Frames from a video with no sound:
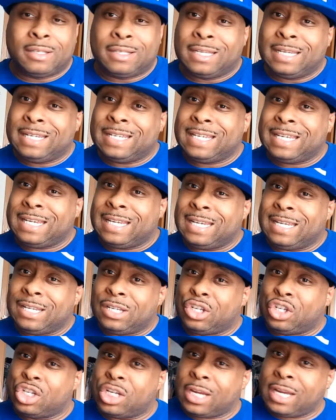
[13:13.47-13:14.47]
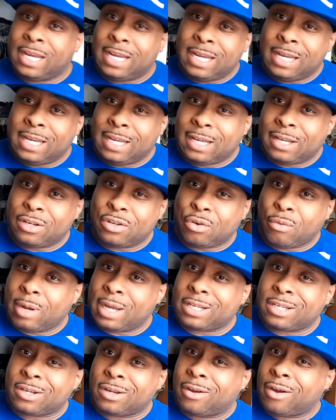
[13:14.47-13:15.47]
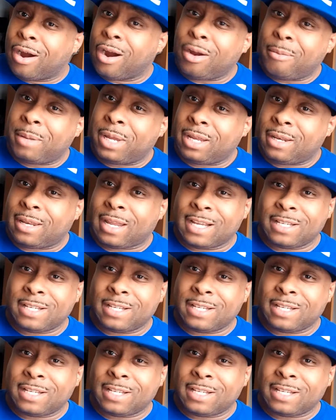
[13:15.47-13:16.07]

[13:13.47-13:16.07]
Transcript: DTG, direct to garment.